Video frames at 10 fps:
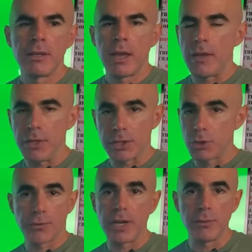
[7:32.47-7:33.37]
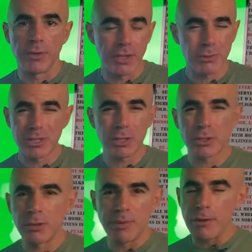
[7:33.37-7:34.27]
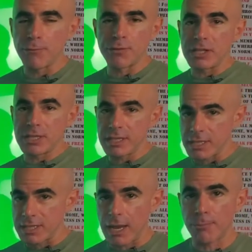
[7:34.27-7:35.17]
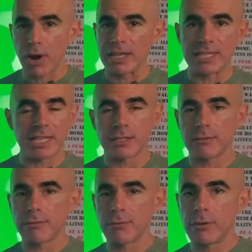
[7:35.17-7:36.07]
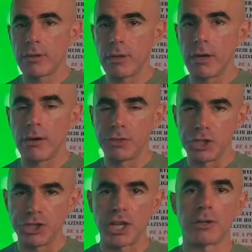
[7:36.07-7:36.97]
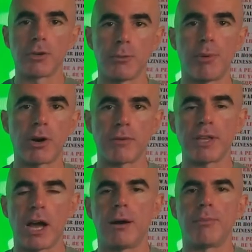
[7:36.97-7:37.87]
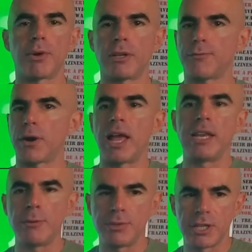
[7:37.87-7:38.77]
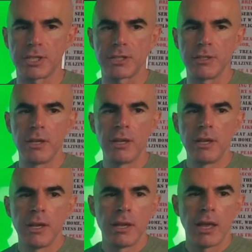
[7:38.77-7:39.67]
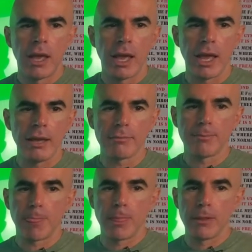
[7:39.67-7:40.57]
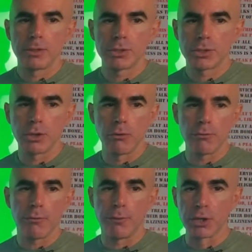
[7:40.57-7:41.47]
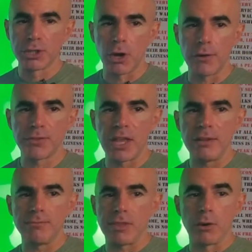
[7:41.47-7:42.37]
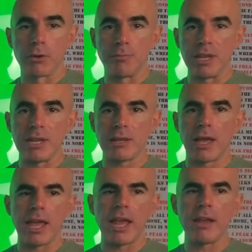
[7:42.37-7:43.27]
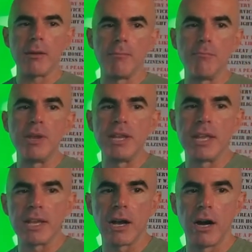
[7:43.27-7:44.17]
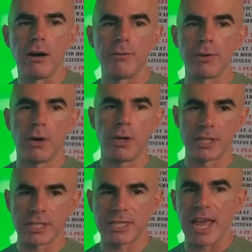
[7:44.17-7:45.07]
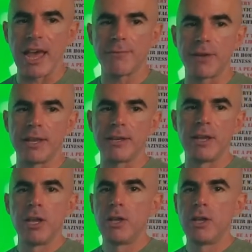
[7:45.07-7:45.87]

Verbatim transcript: And this goes for anyone. This, would this could be, this is the same process of the general part of the onboarding for any position. And so first off, they, there would be a meeting of all the staff and